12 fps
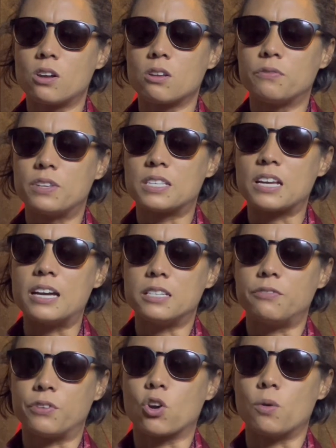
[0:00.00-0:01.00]
lot of the
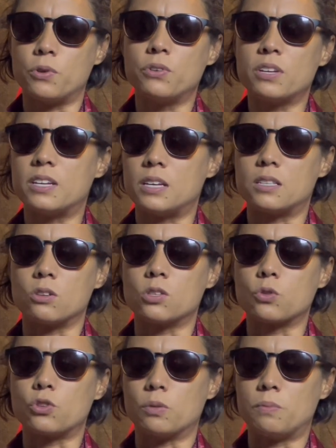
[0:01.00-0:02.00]
scientific communities on
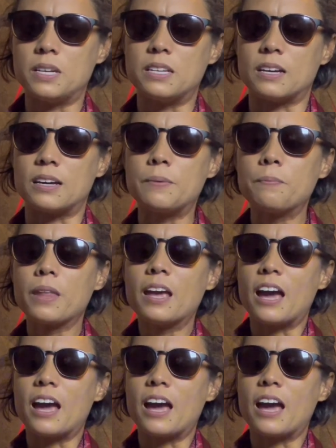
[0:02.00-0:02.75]
social media,